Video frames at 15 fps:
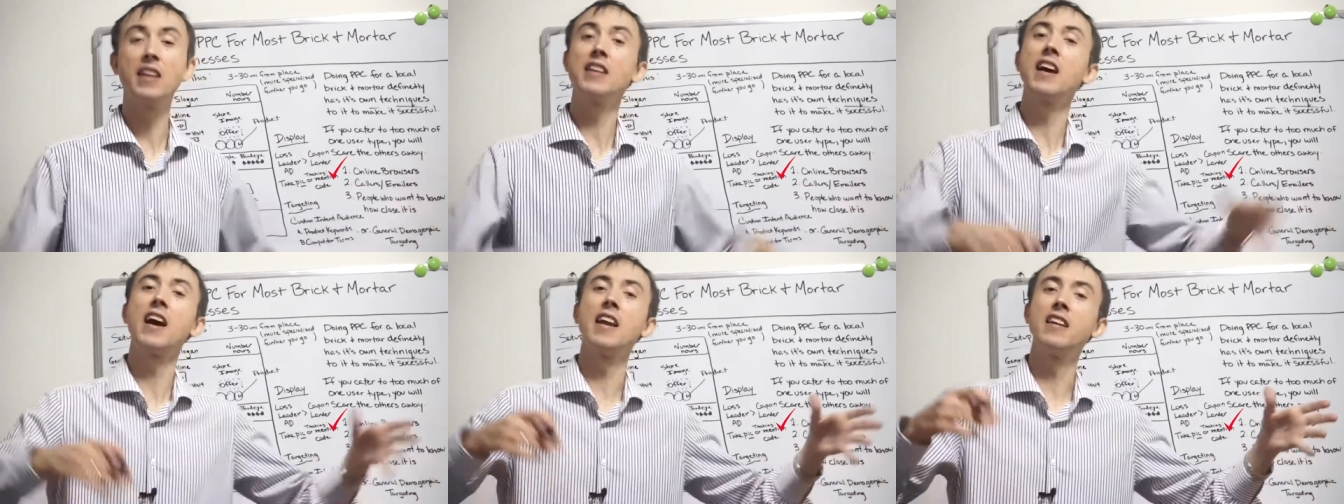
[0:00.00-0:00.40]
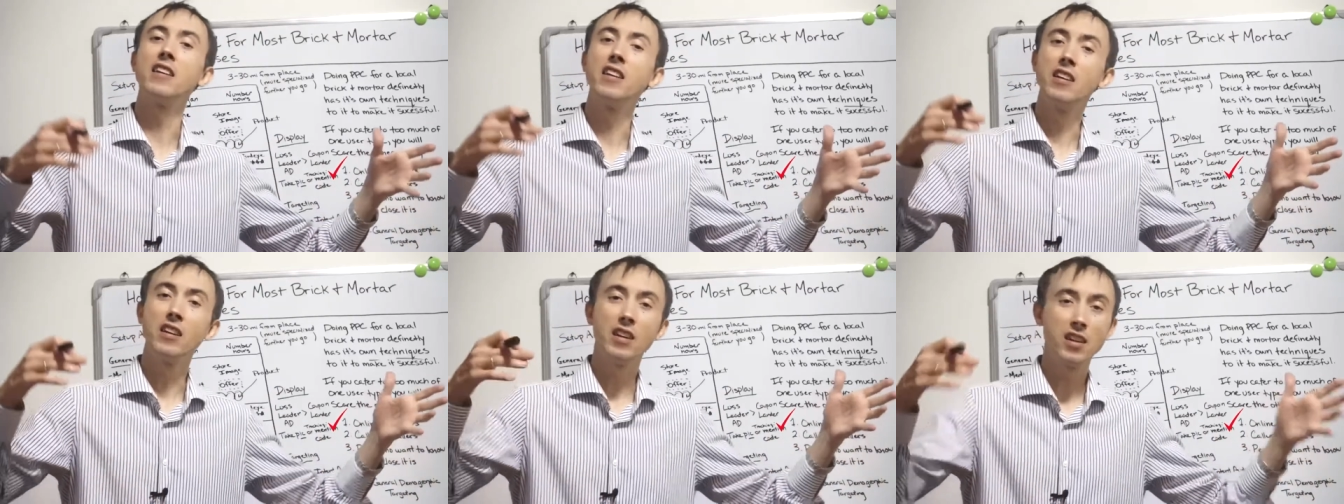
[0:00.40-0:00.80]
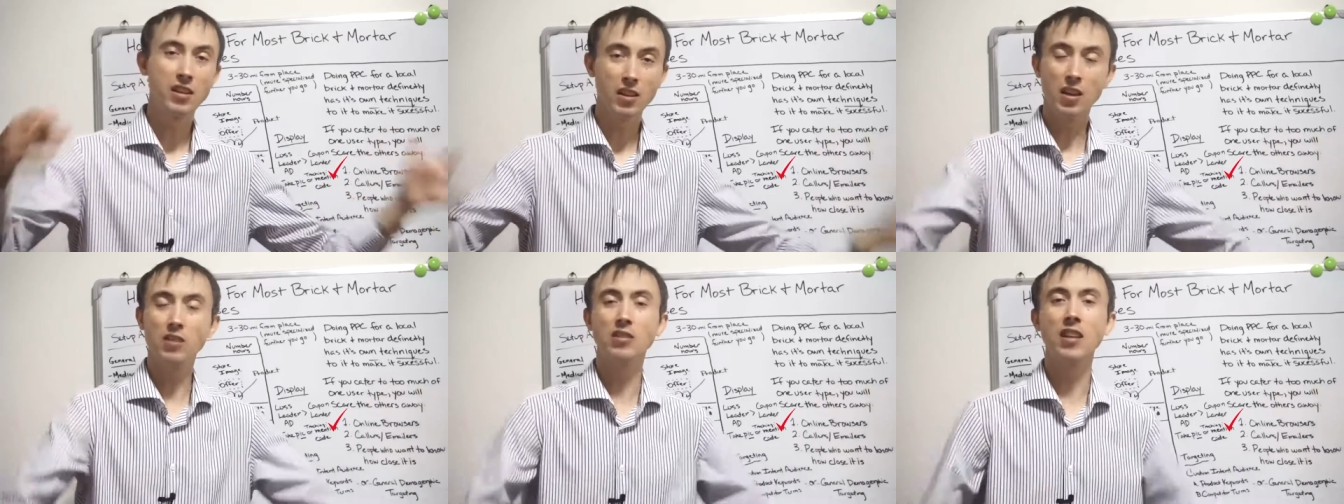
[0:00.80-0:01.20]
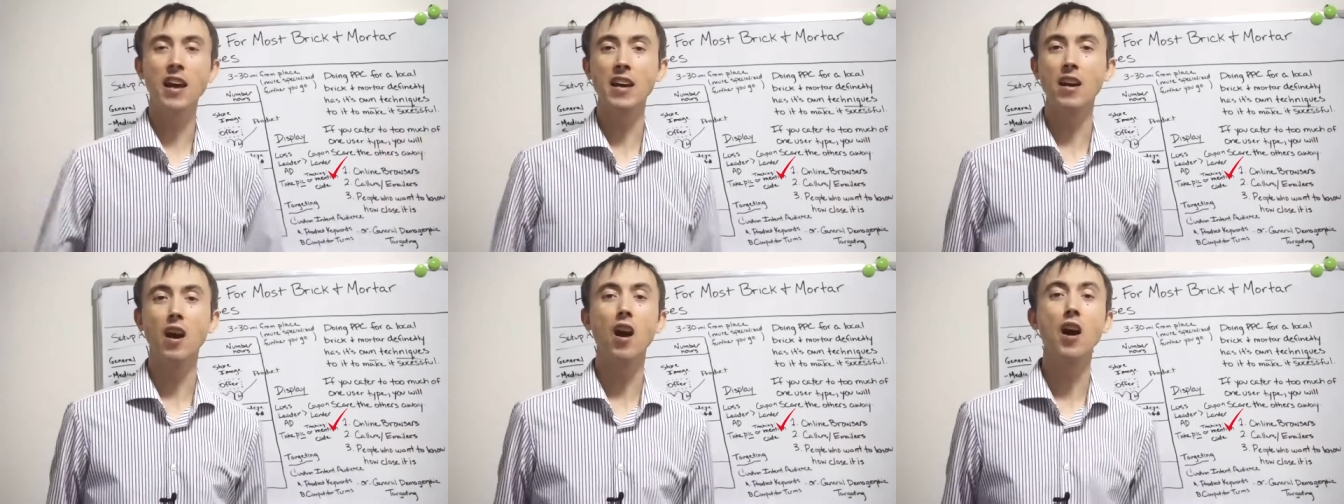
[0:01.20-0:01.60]
Again, it's
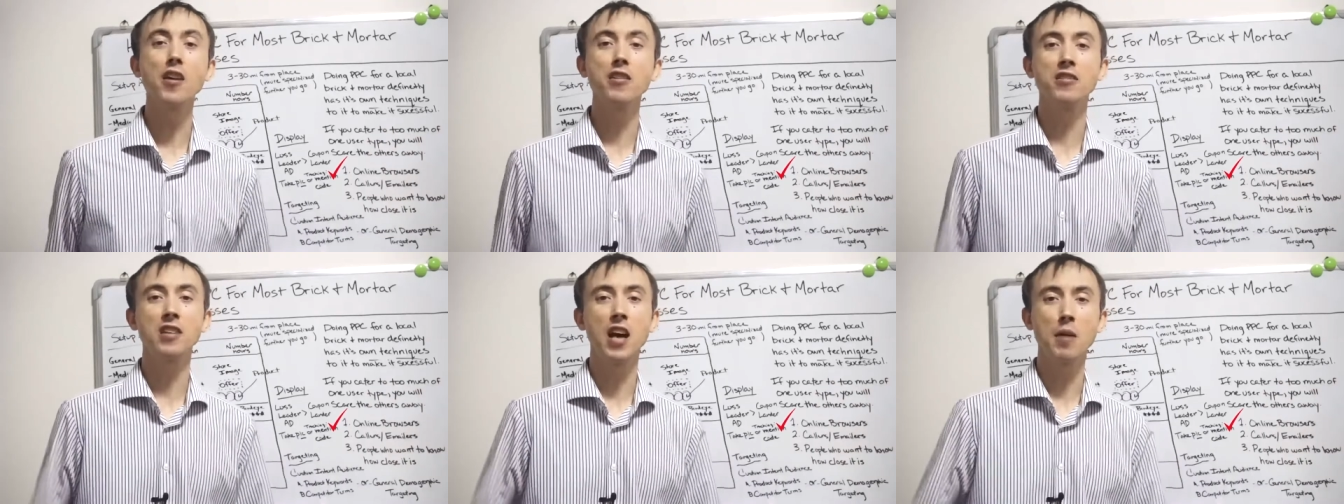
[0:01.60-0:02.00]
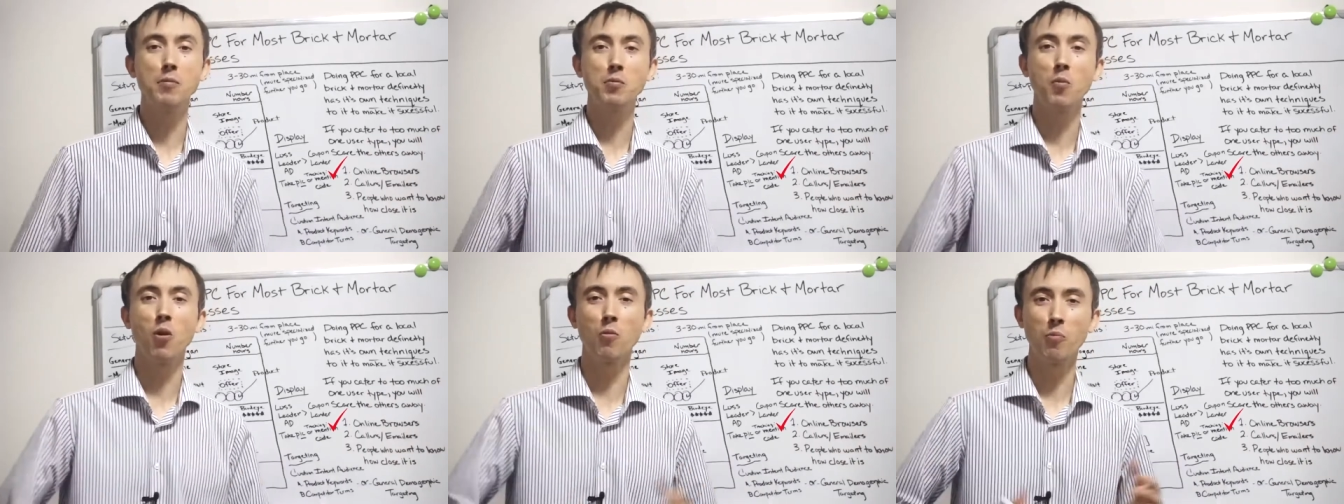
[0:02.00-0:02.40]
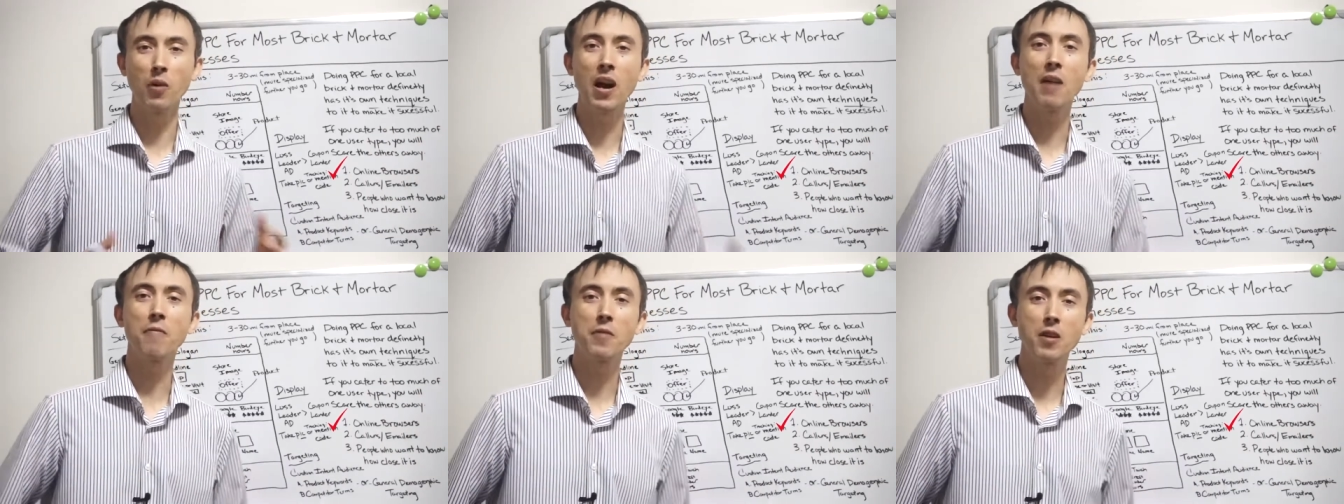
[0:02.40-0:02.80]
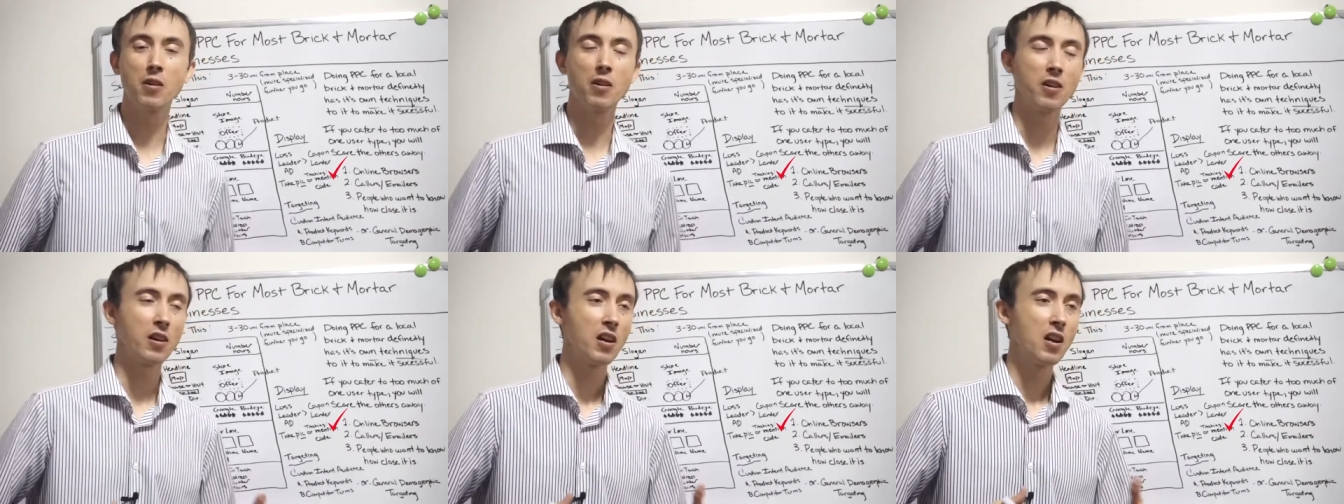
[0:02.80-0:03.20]
like 100 times more profit
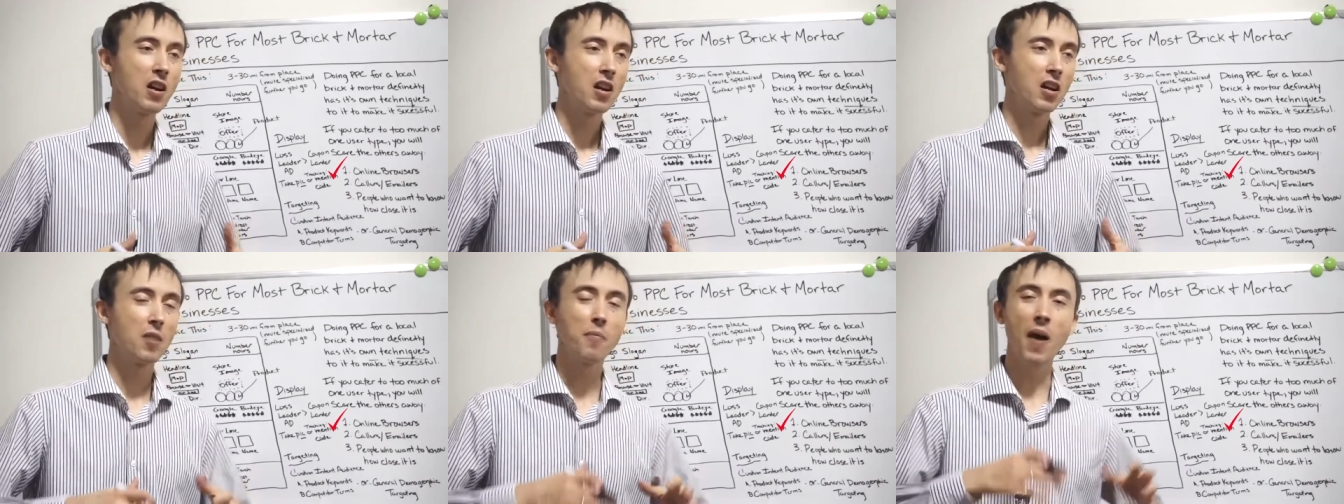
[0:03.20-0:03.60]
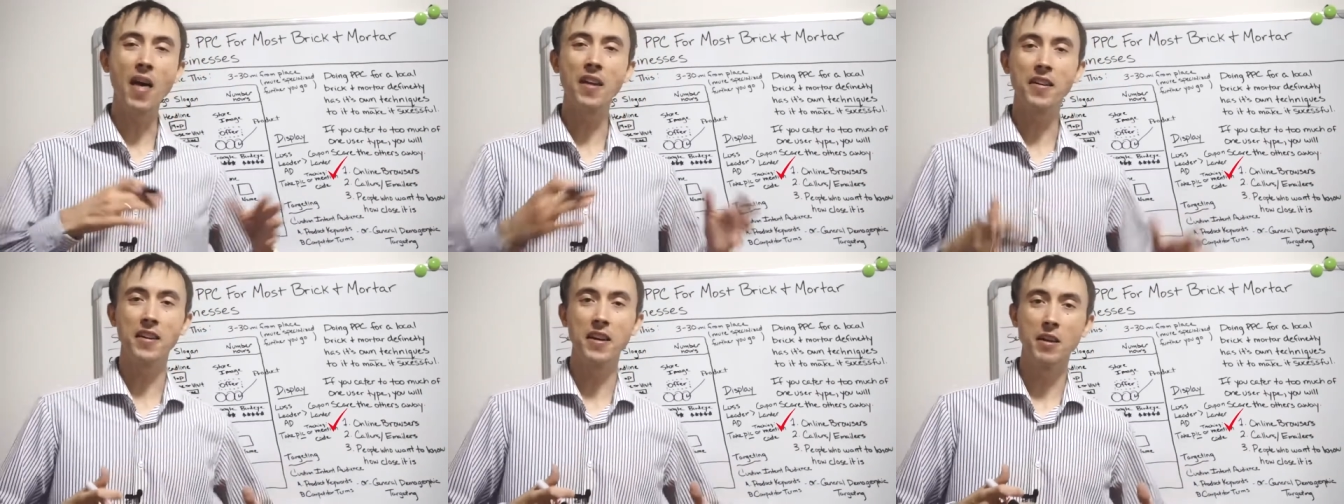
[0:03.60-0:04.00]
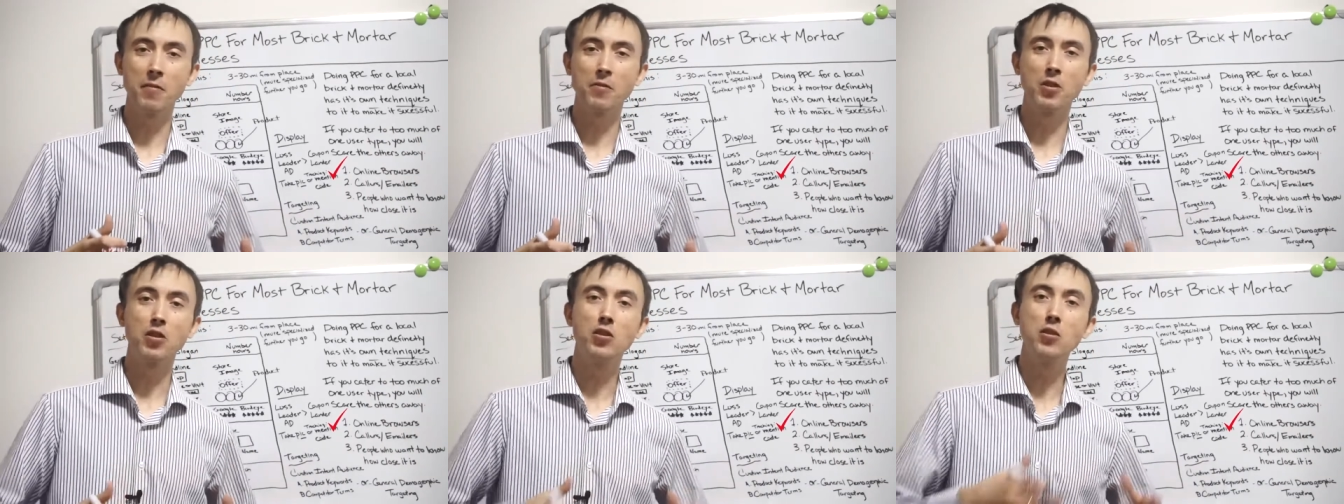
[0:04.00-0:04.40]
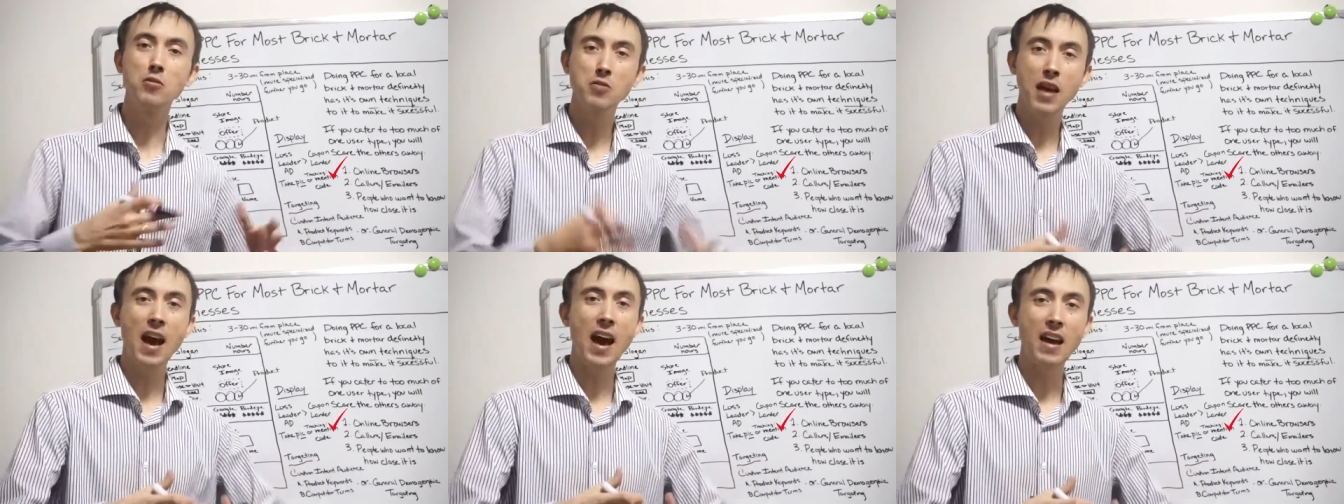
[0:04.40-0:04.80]
or competitive to
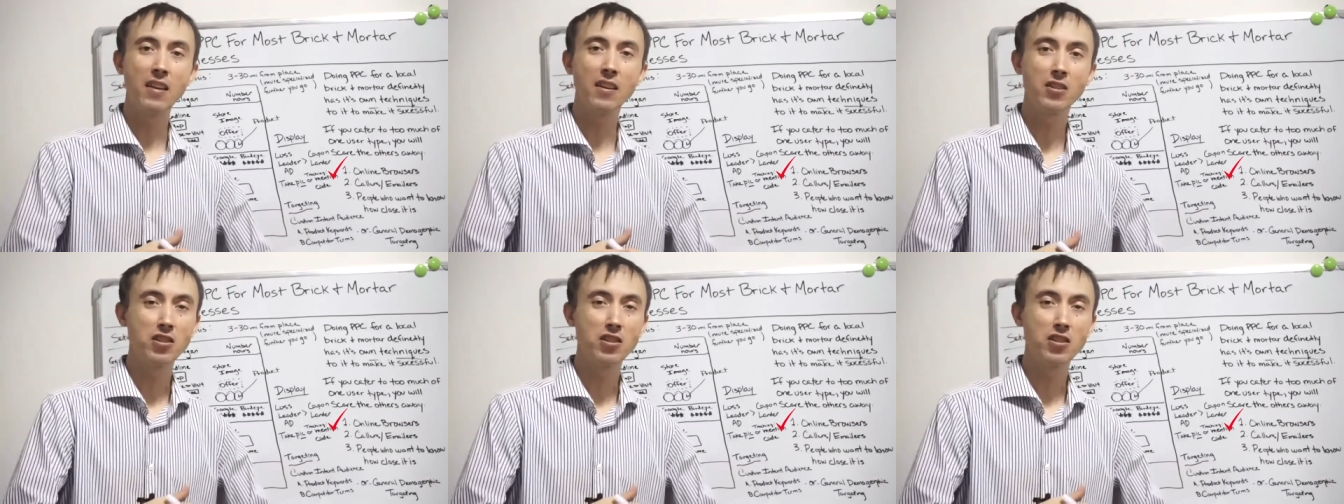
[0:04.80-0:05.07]
do that,